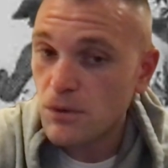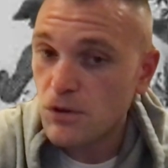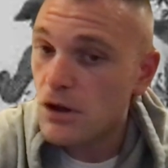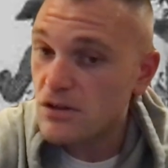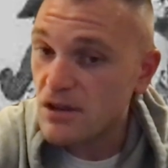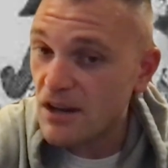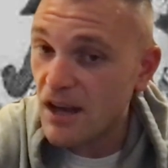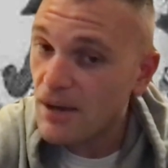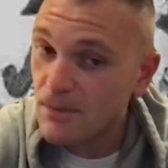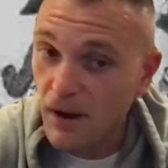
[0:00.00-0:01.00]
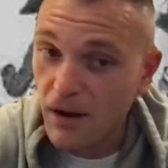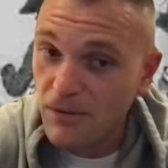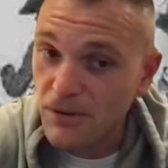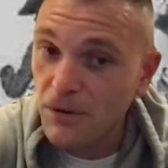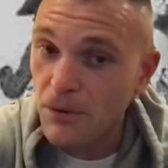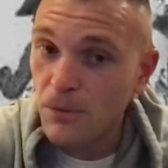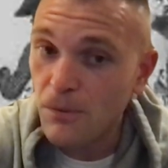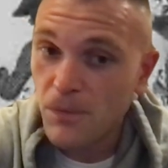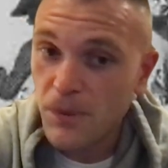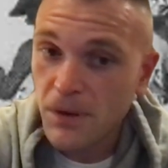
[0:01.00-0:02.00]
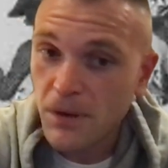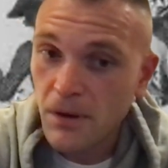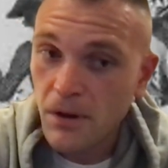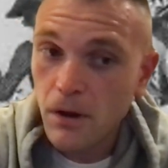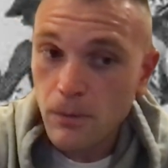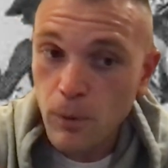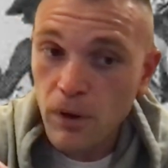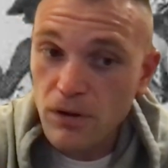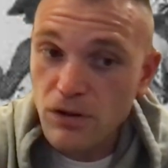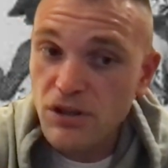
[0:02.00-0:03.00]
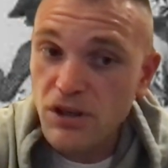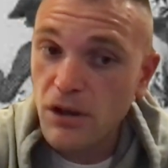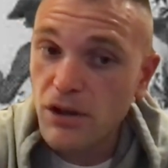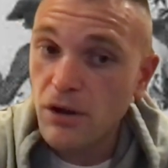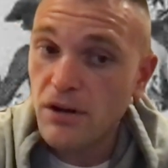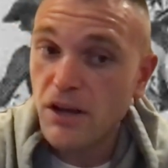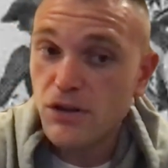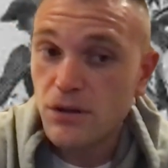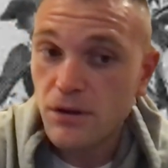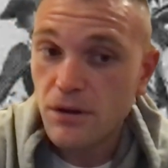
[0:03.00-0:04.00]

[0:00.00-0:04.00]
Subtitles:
just to name a few. But we are still a young nation.